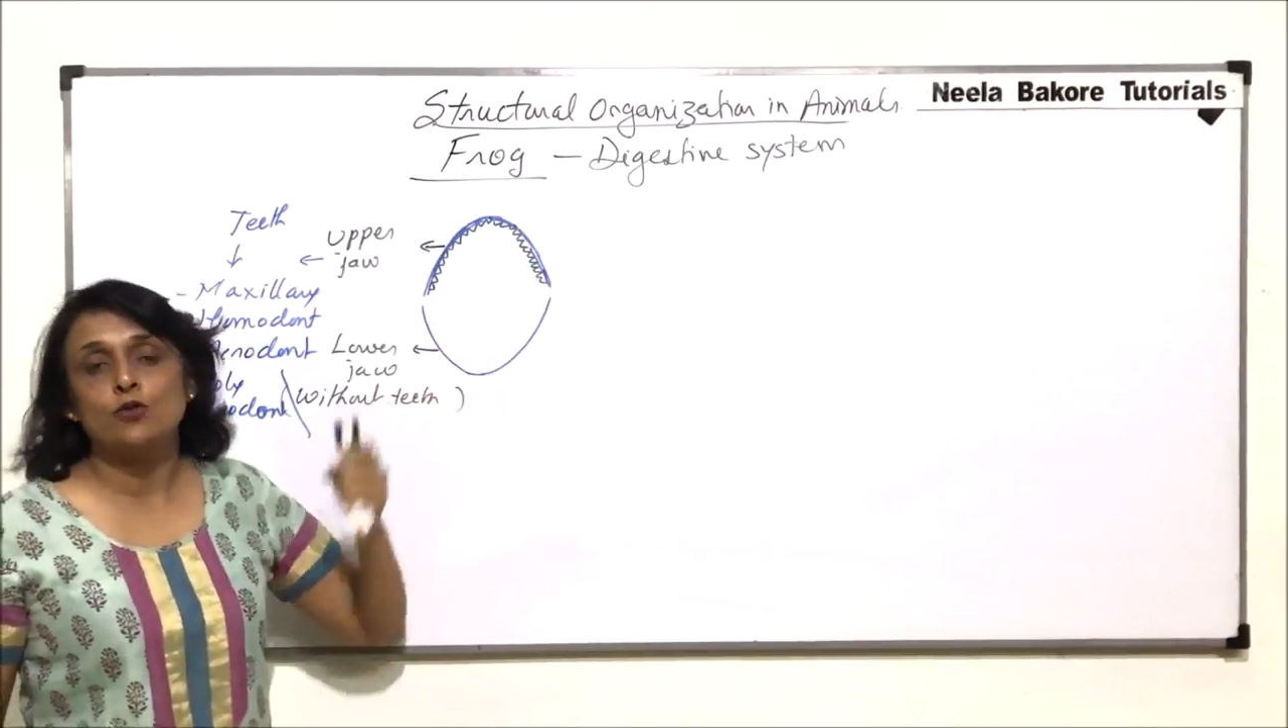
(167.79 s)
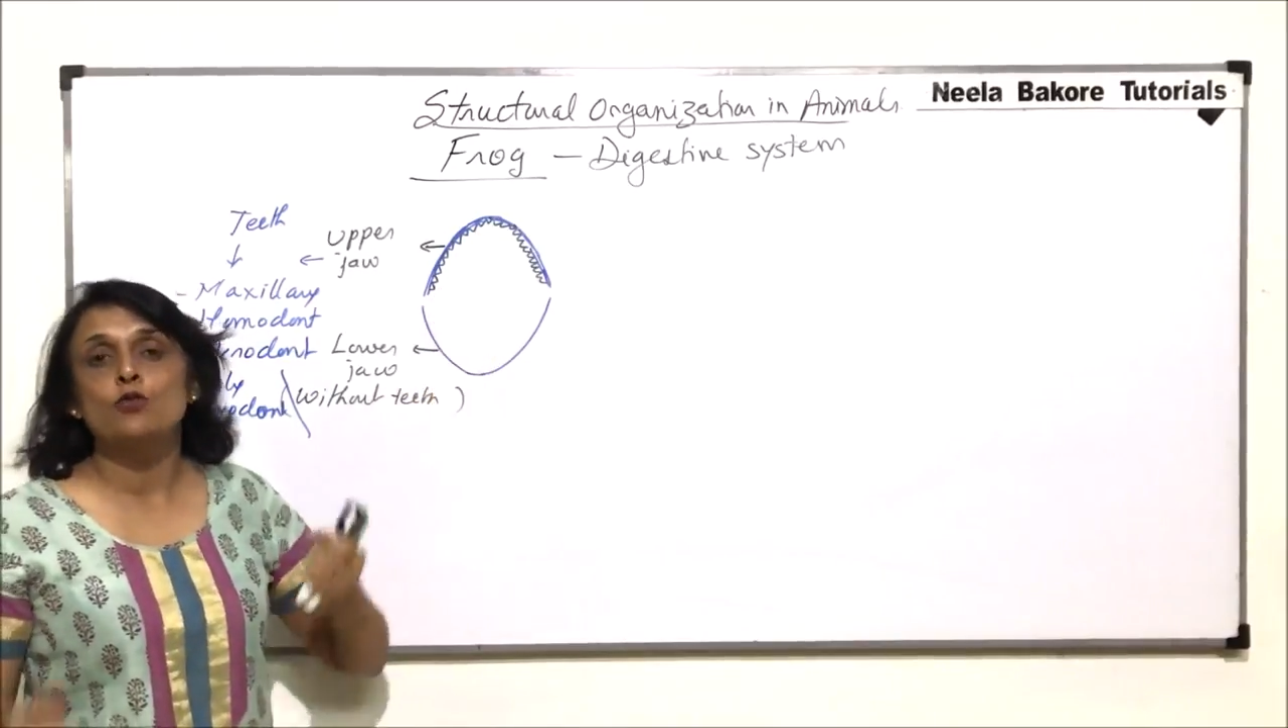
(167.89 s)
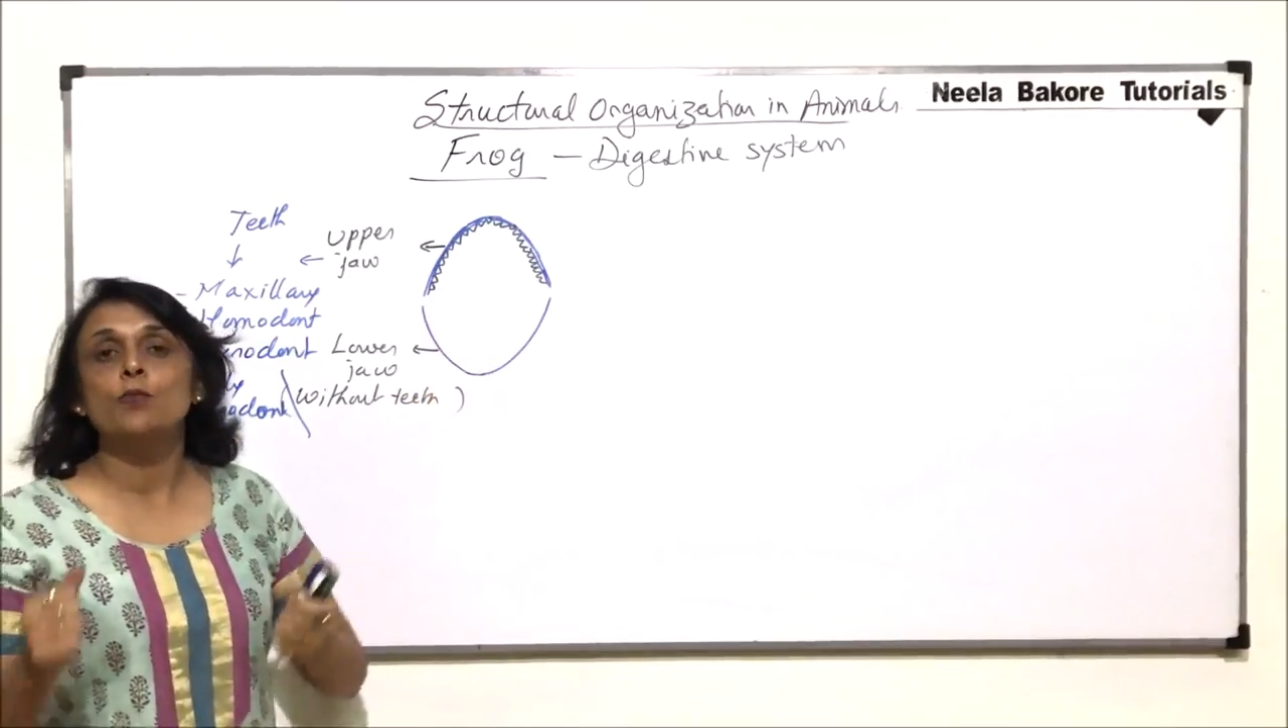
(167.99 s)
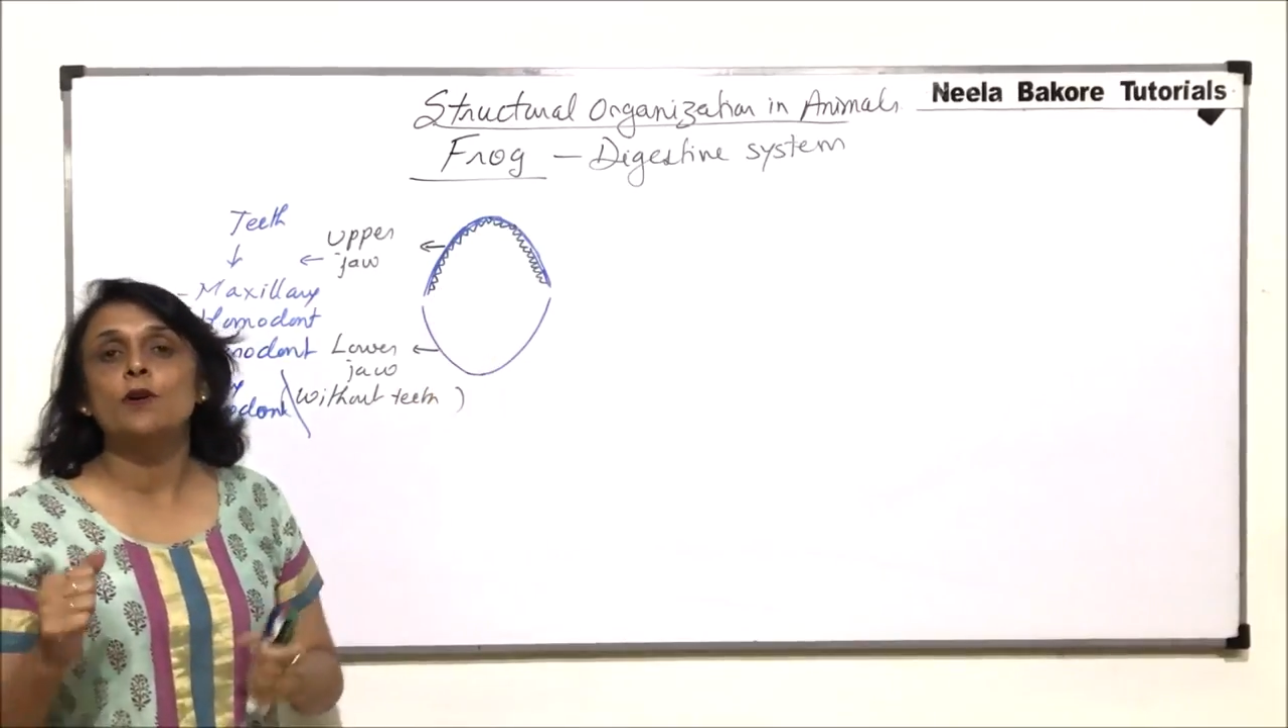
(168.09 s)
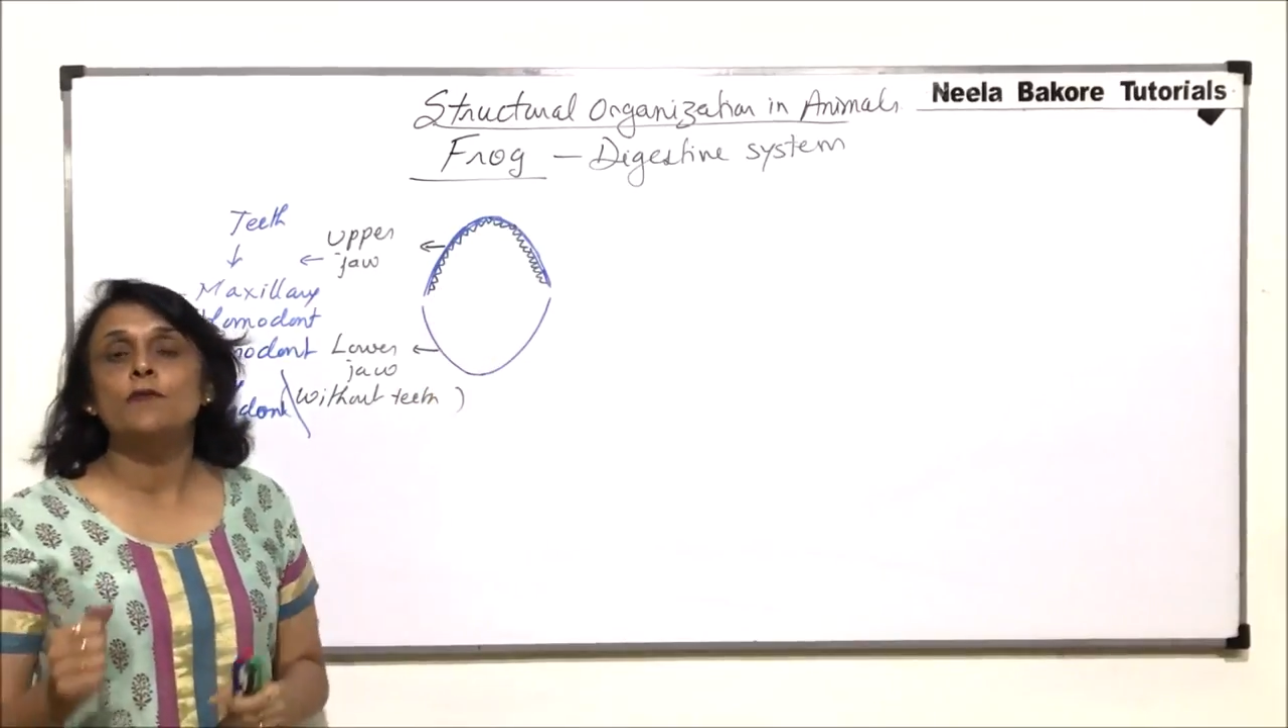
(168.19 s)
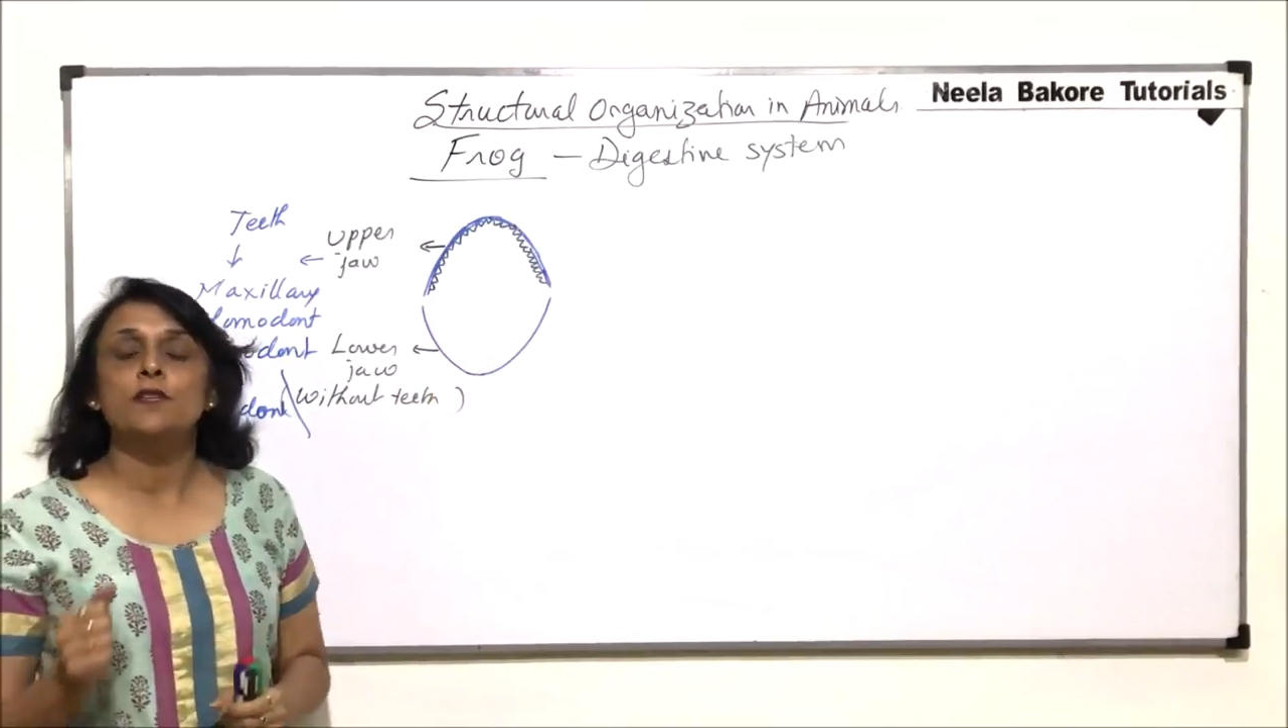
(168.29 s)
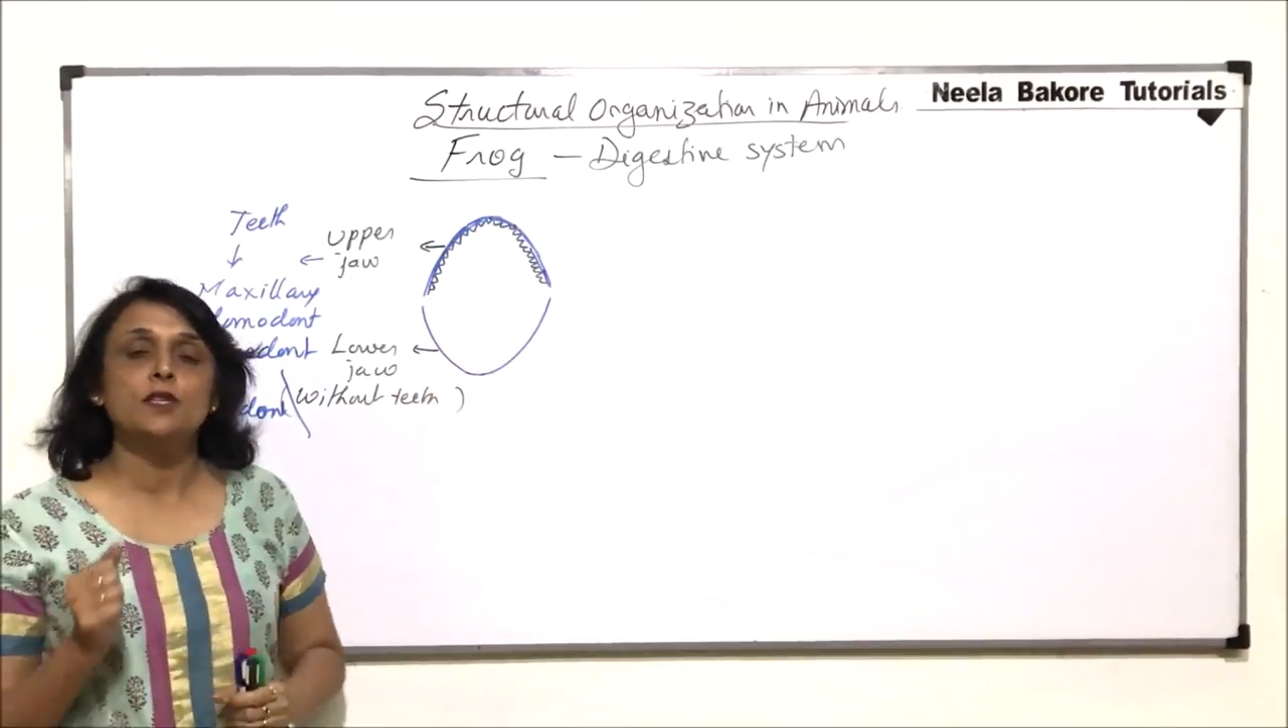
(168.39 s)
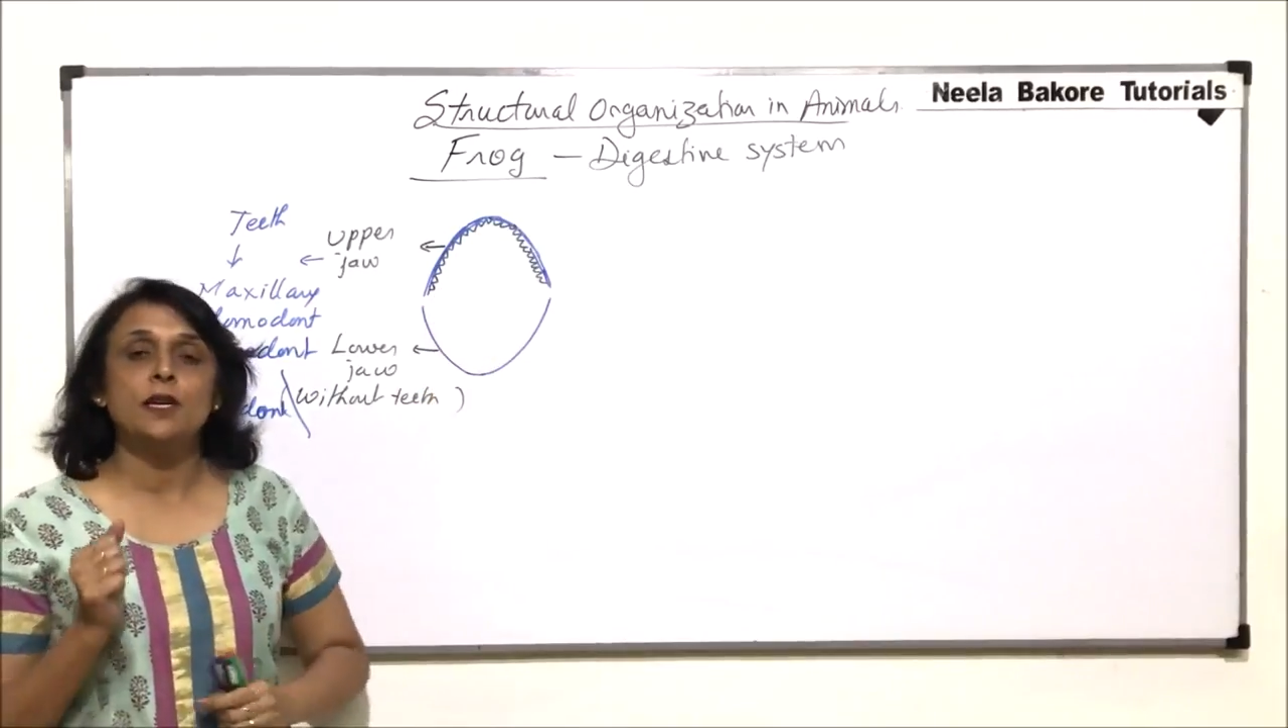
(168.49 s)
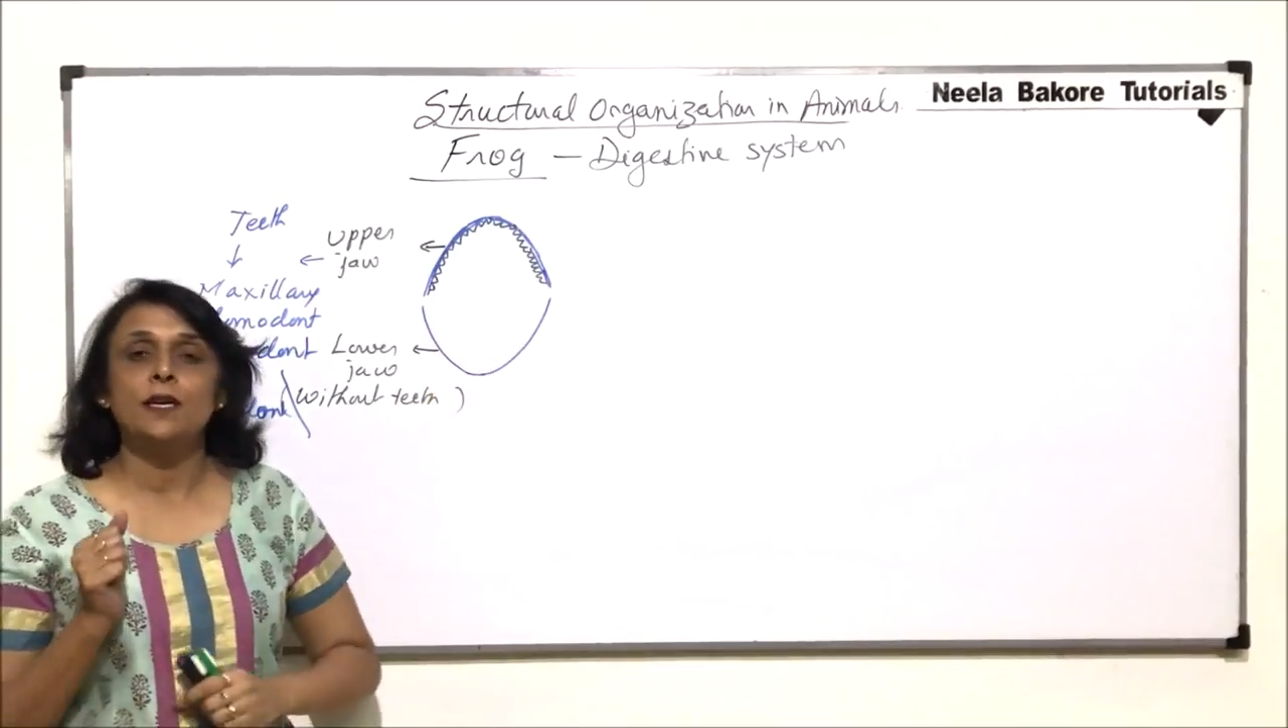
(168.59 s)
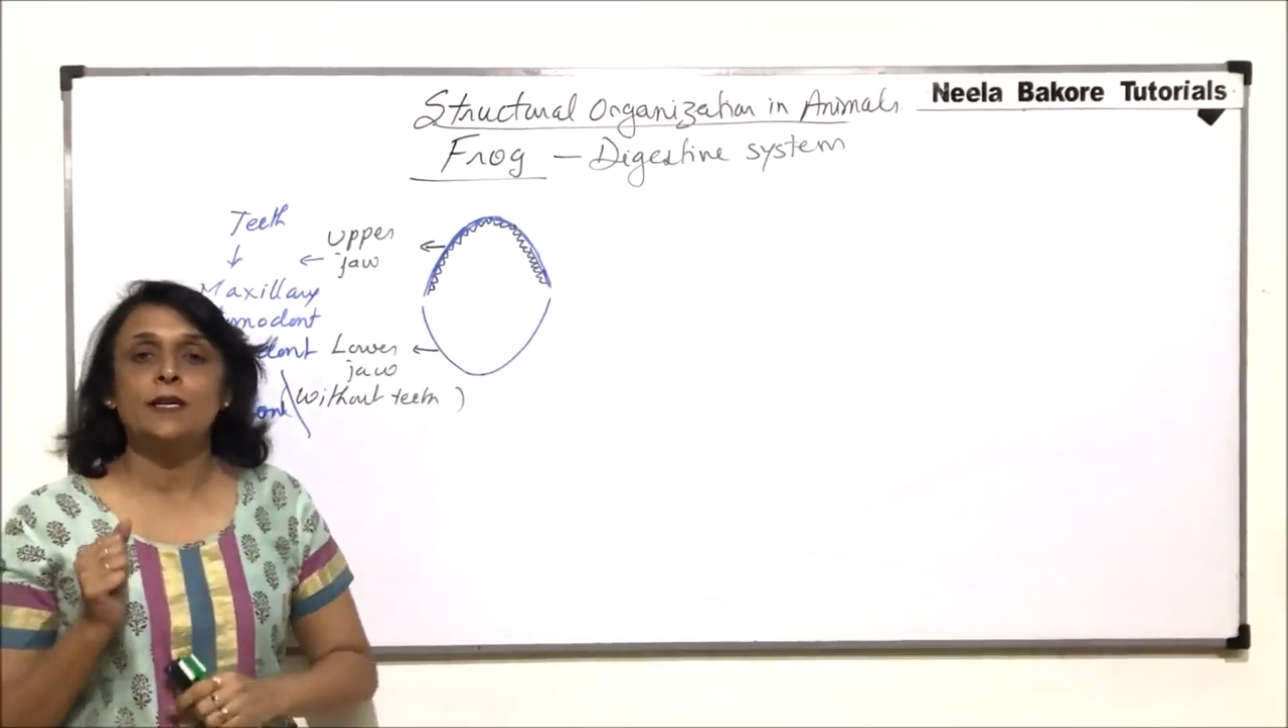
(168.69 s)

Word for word: superficially